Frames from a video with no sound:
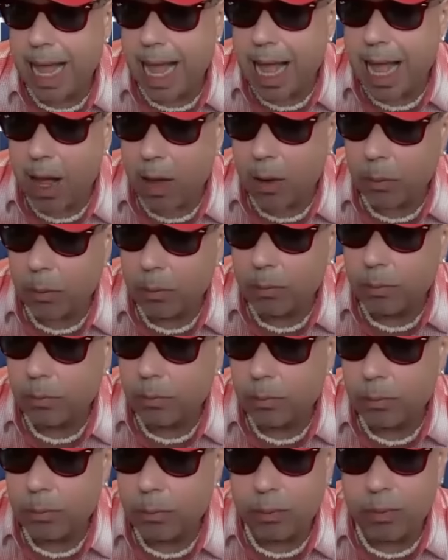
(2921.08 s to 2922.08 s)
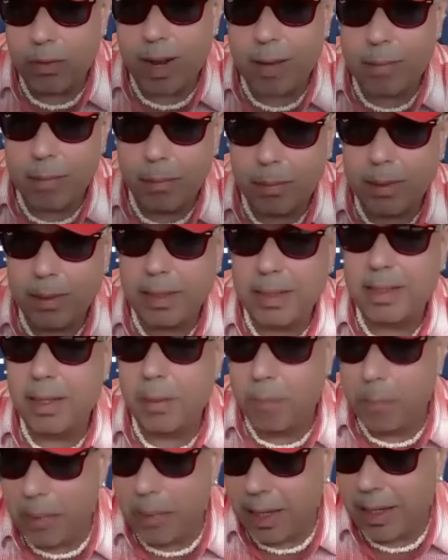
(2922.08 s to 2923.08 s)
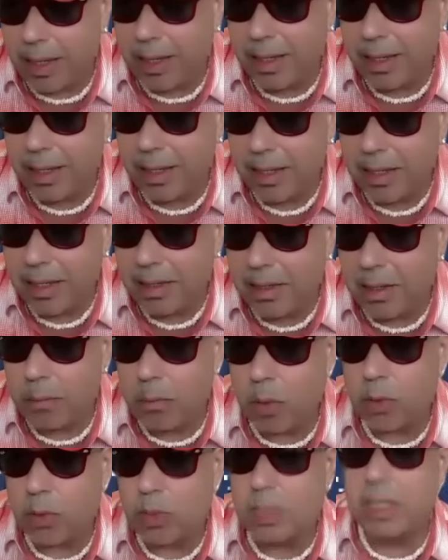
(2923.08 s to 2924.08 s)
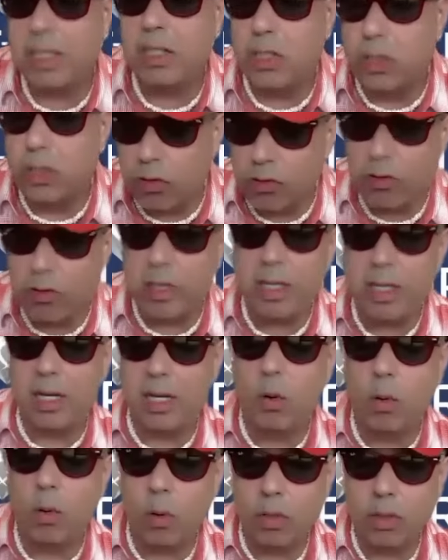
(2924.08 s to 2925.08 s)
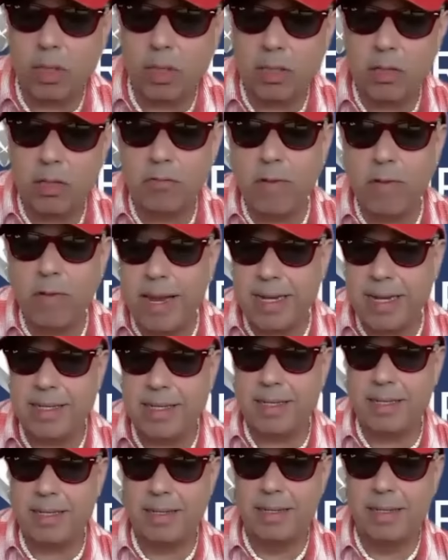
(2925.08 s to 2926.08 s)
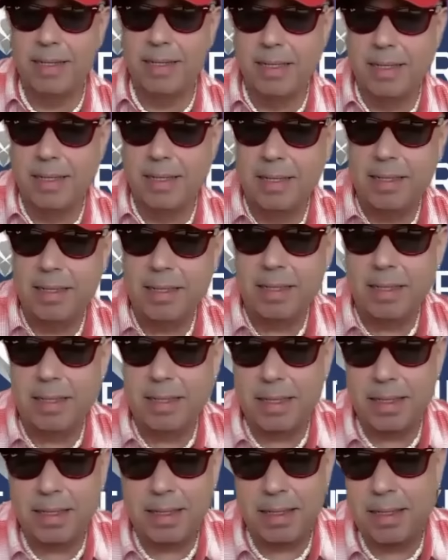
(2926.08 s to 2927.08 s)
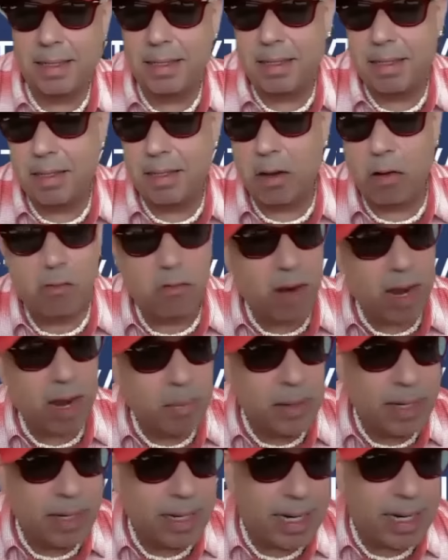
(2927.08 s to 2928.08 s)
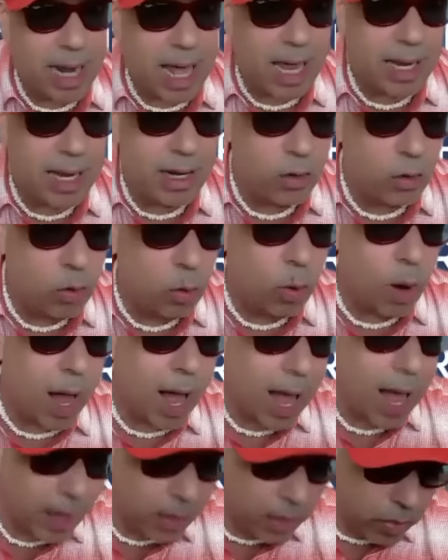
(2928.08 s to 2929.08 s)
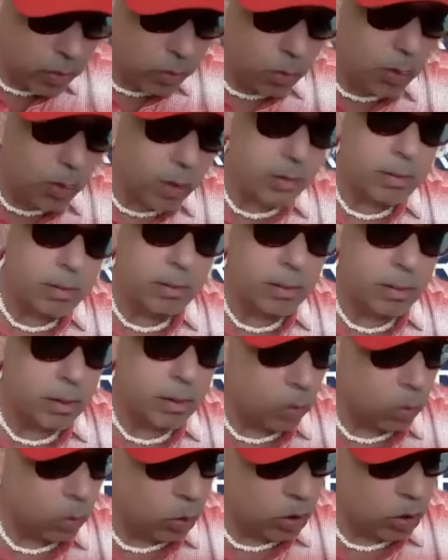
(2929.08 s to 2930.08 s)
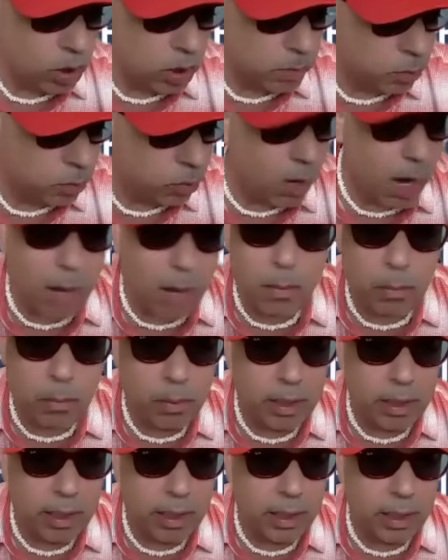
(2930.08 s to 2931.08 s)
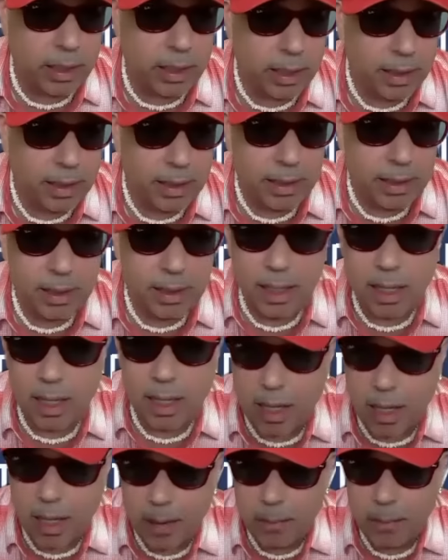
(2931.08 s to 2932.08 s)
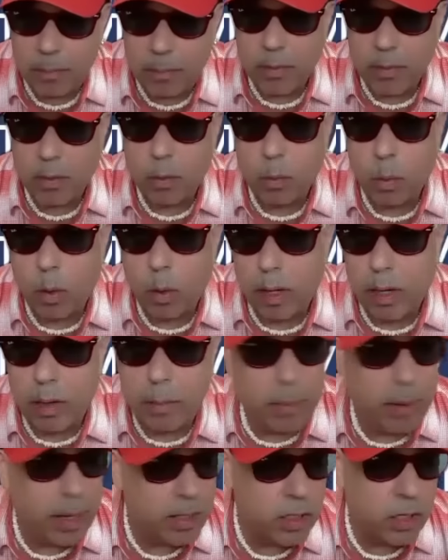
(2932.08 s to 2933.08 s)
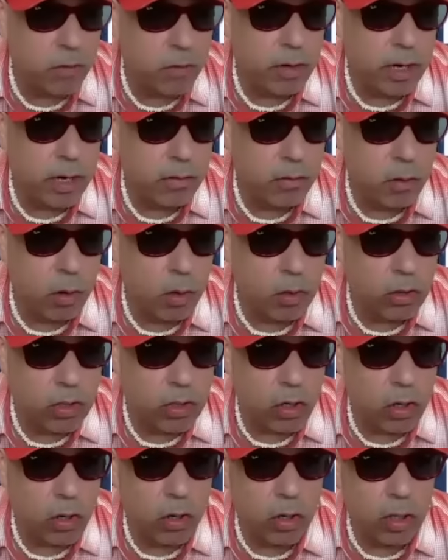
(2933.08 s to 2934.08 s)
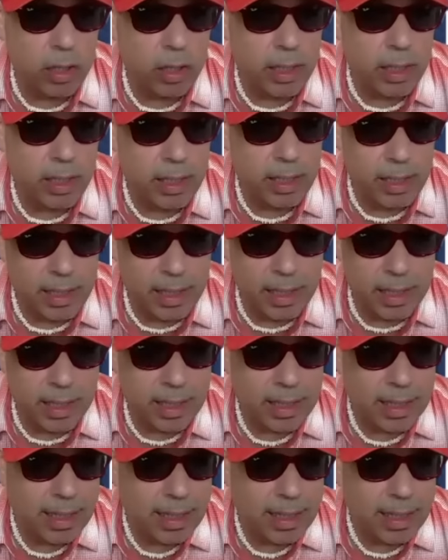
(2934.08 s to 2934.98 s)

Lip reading: Now, probably to me, the most intriguing horse in the race, Arabian Knight, who I thought was probably one of the best three-year-olds early in the year.